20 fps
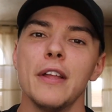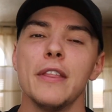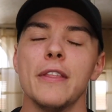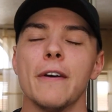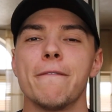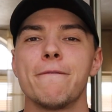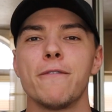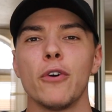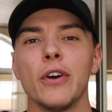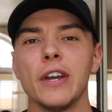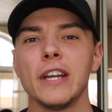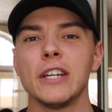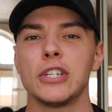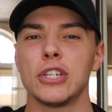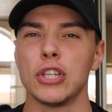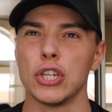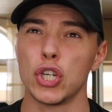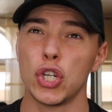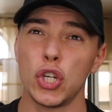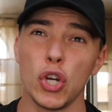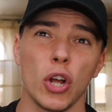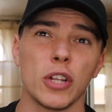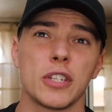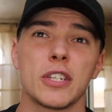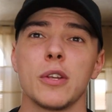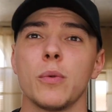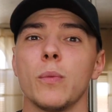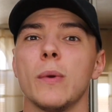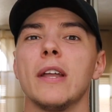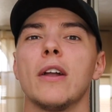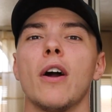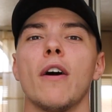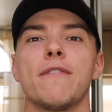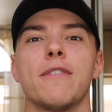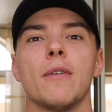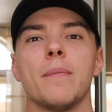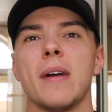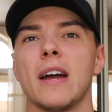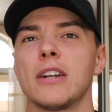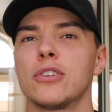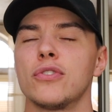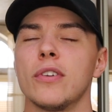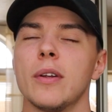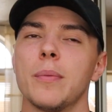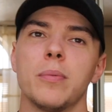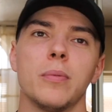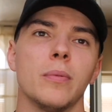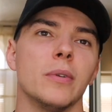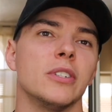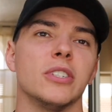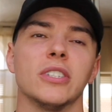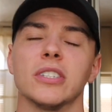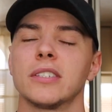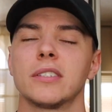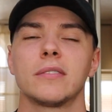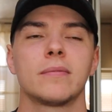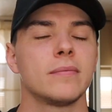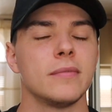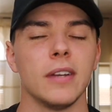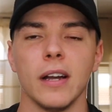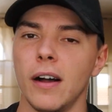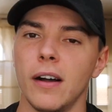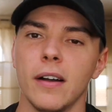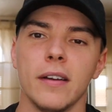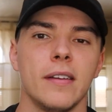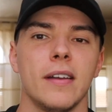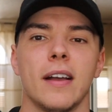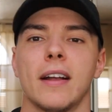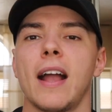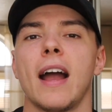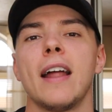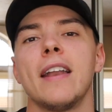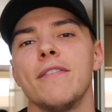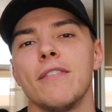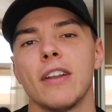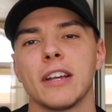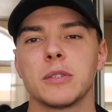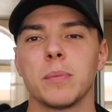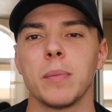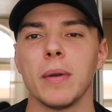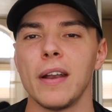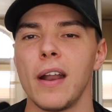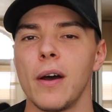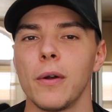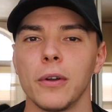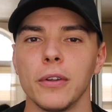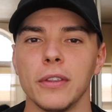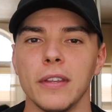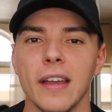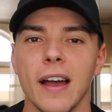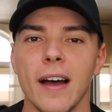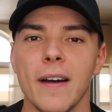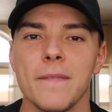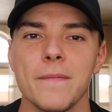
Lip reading: The footage, the shots that we got from that trip were just, I can't even explain how good they are.